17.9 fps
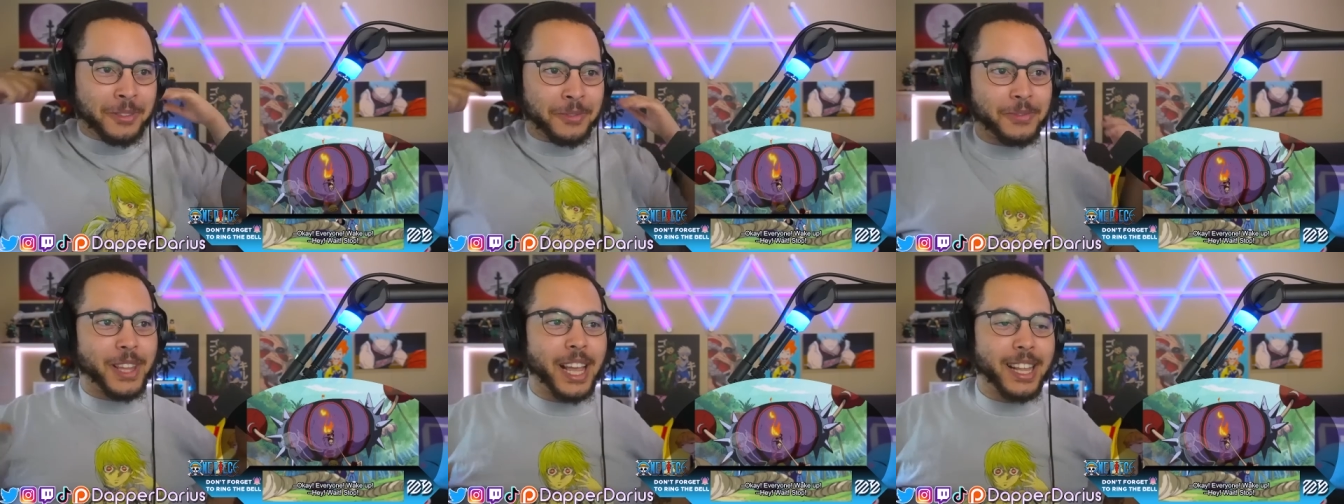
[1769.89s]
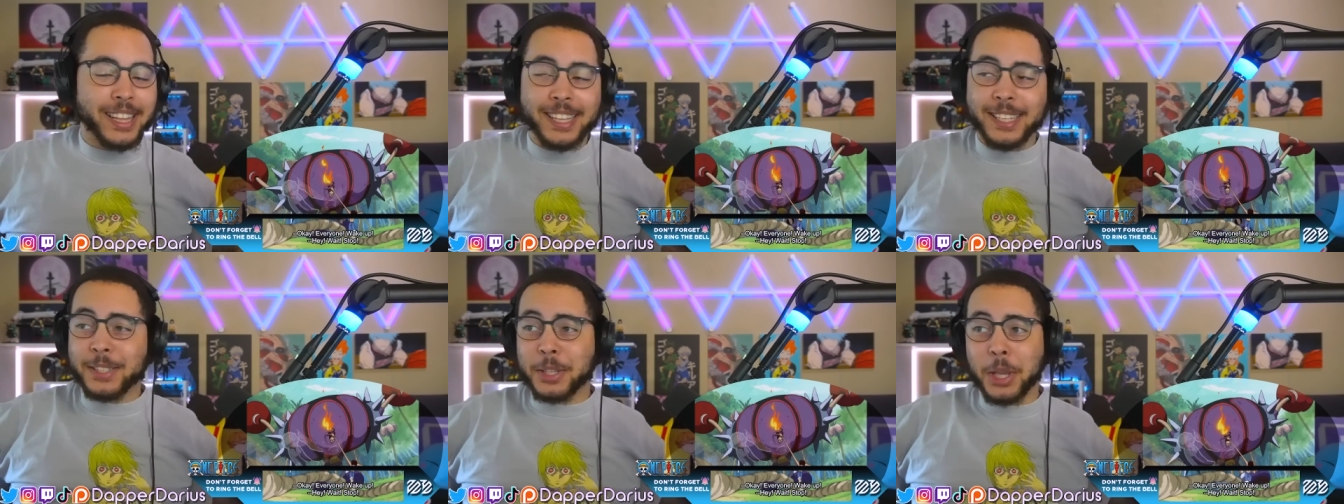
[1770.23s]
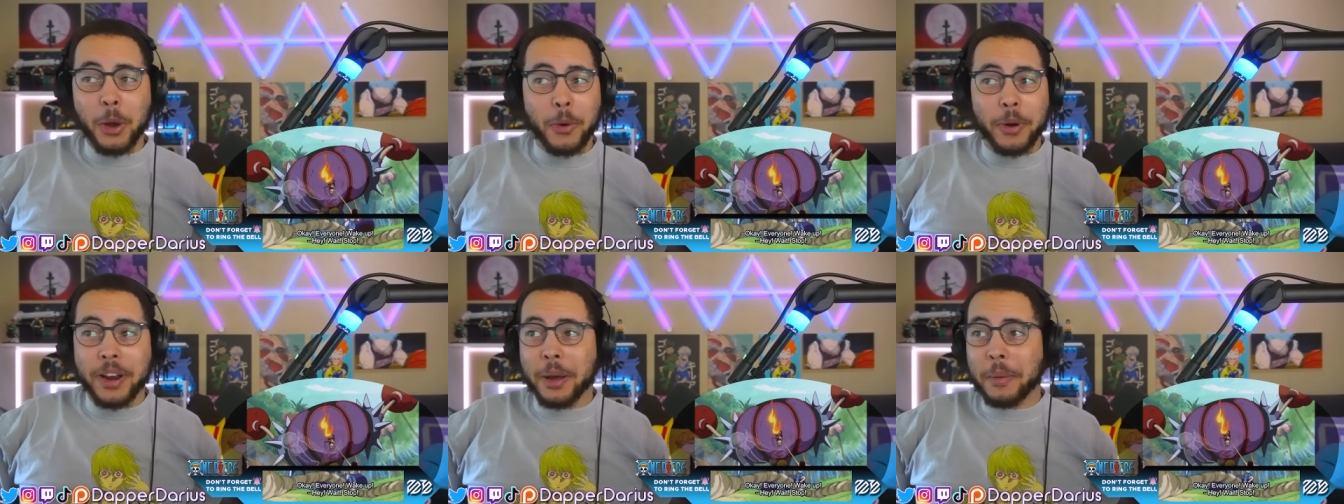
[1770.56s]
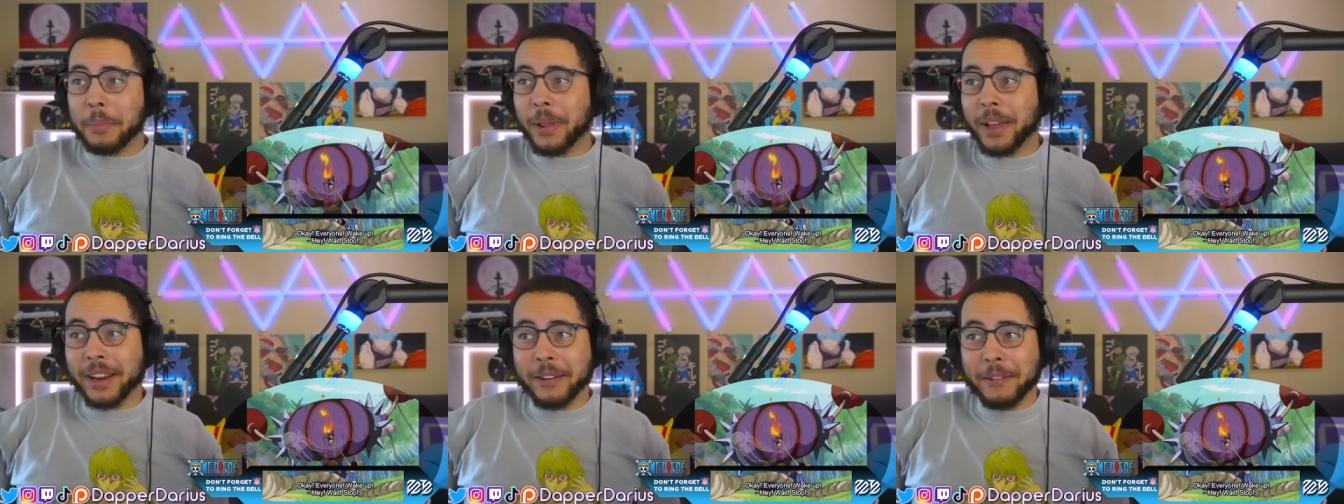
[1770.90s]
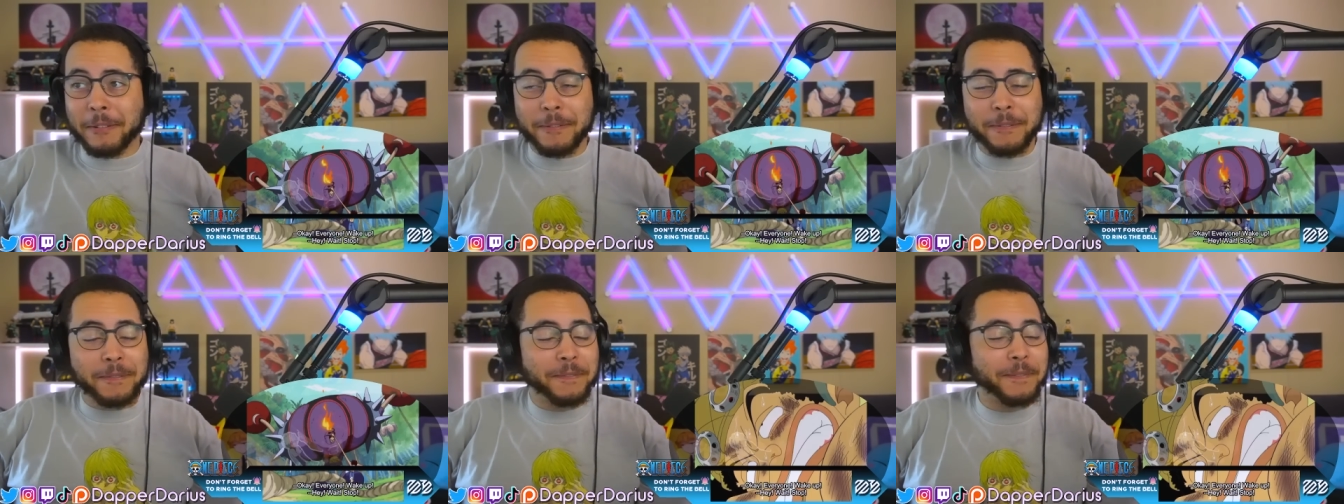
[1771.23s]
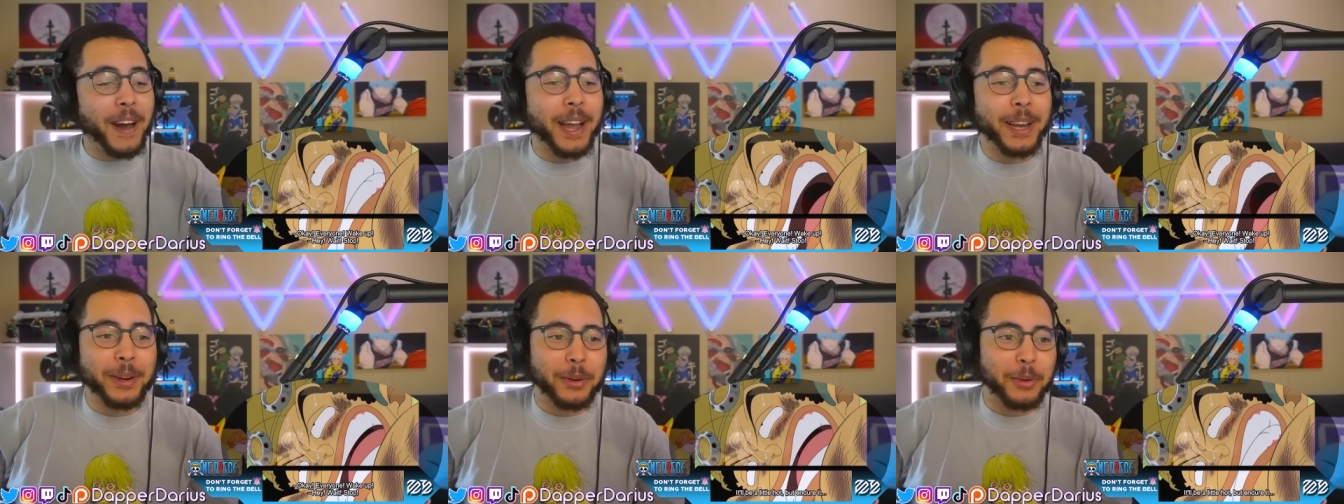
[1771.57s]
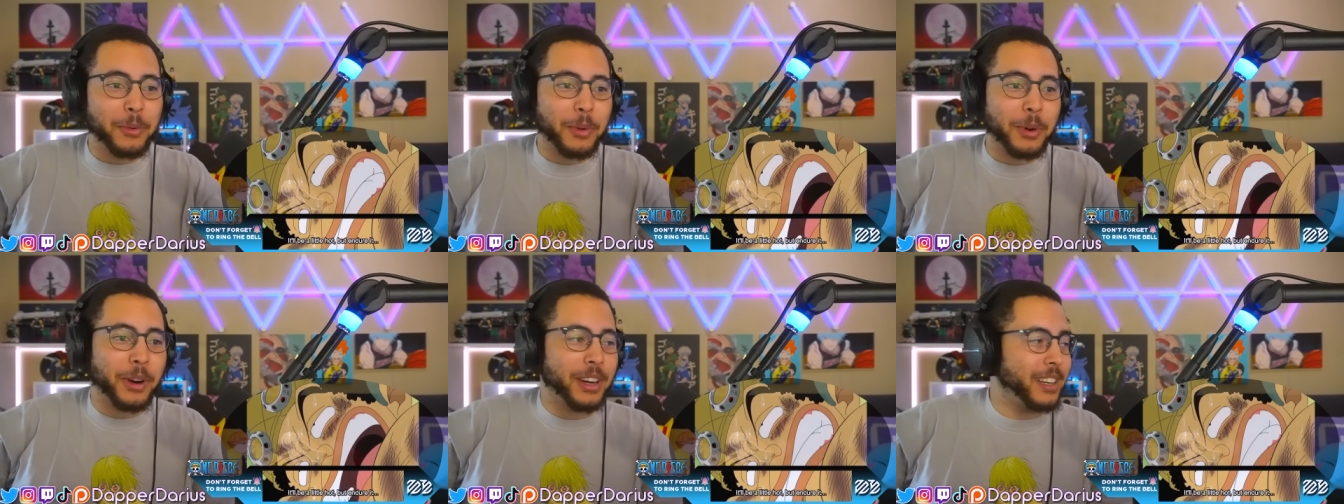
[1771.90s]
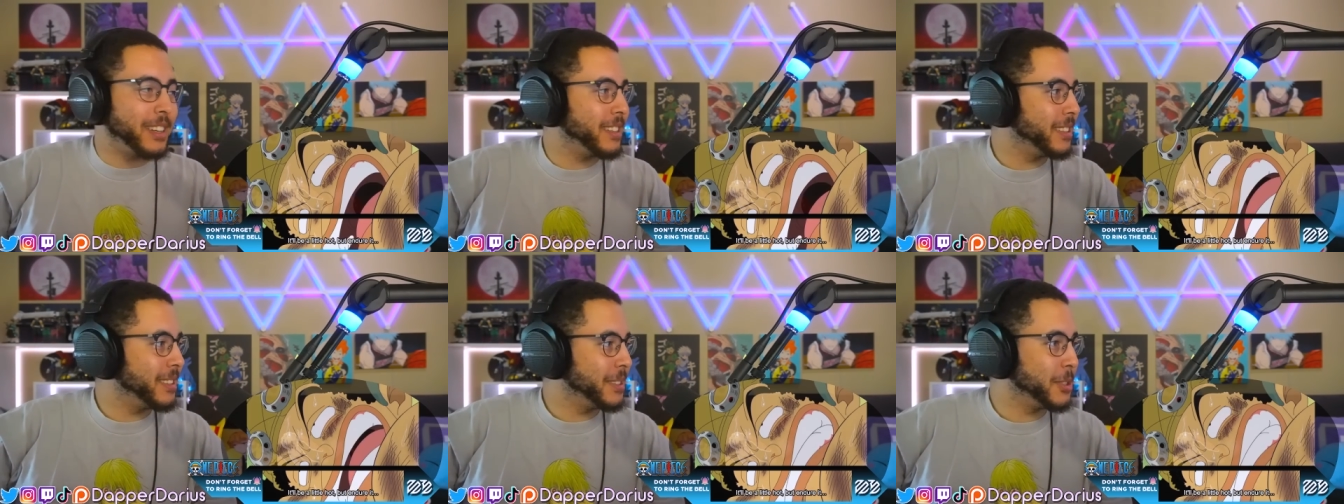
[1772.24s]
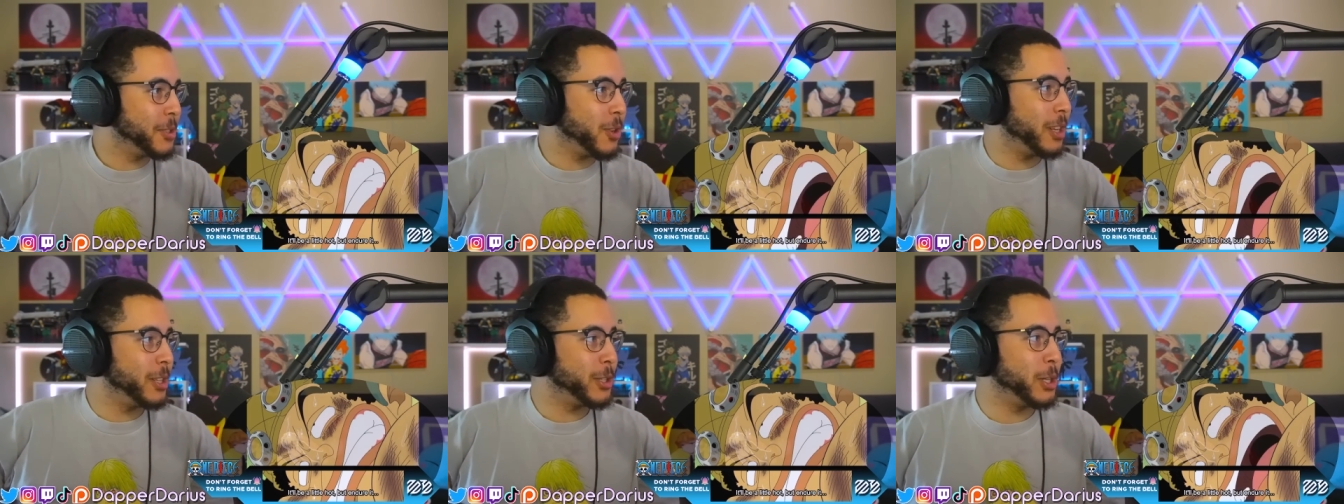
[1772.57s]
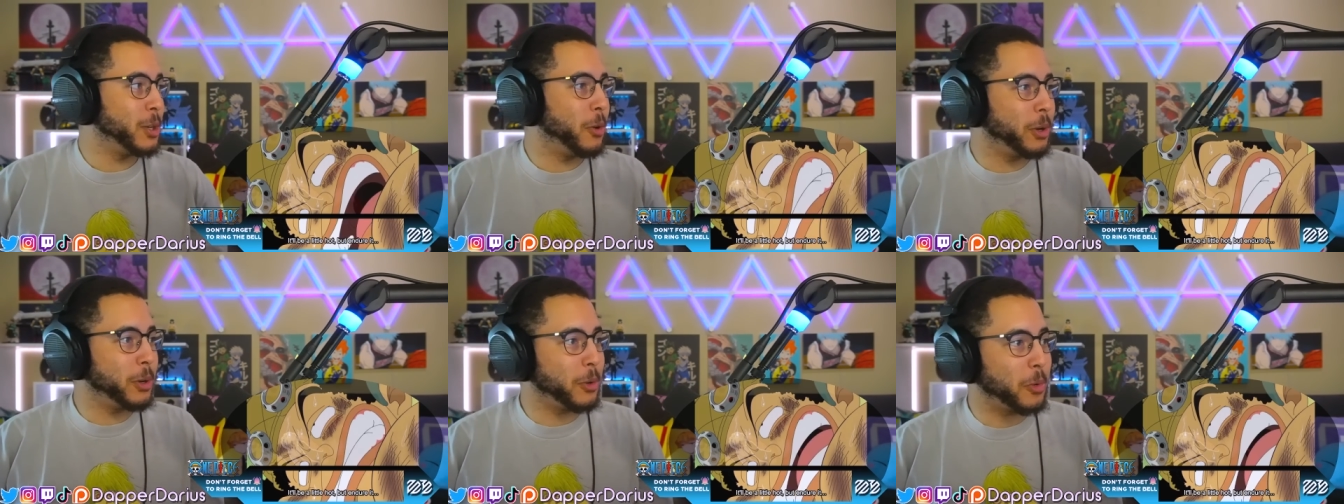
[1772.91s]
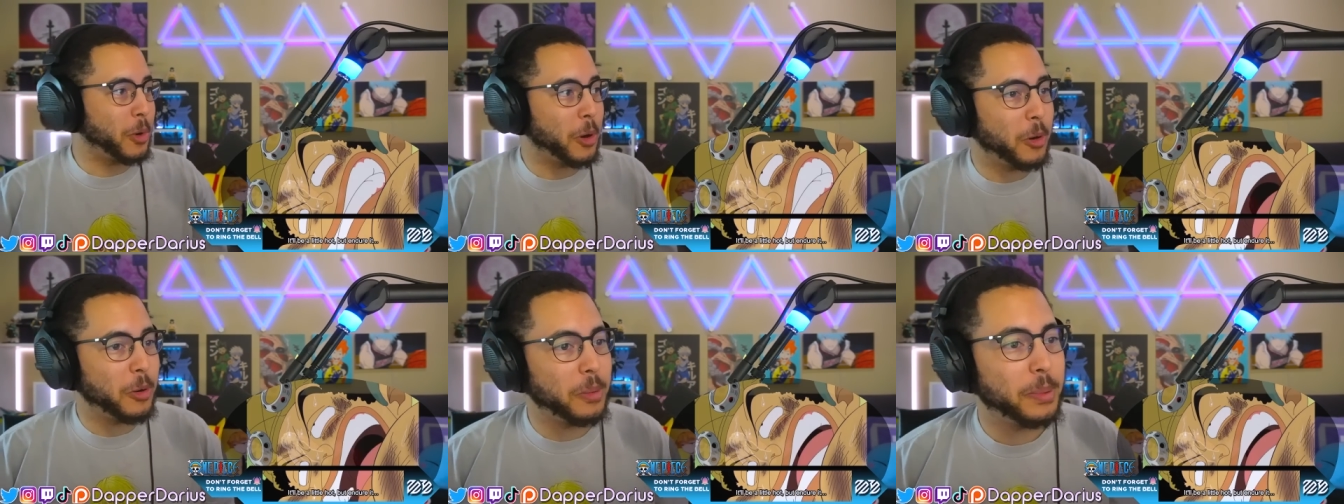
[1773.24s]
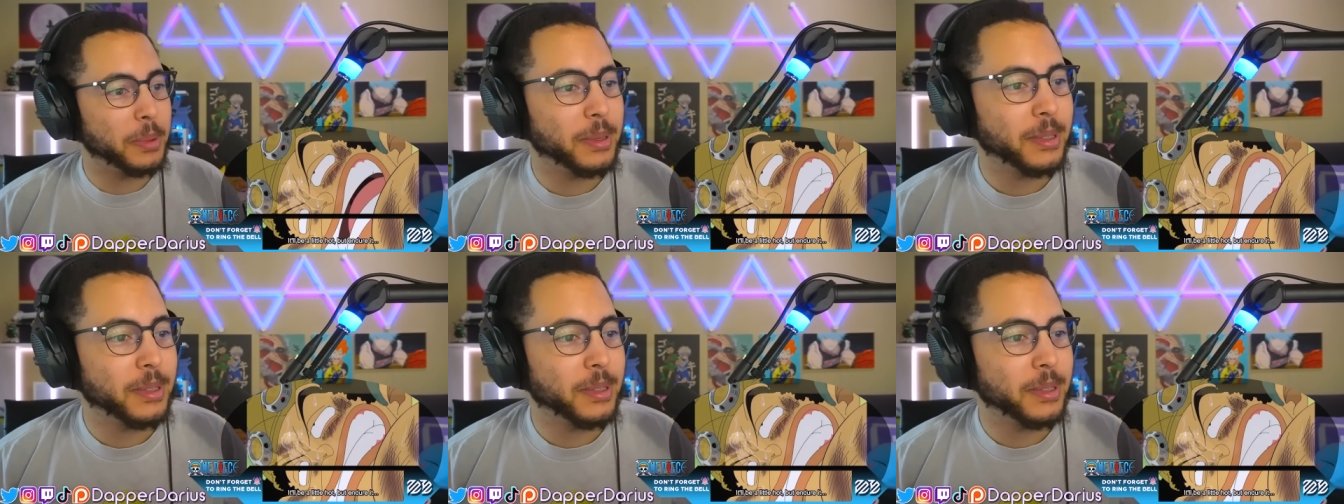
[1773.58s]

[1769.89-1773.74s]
That thing is going up like a firework. Drench in oil roll.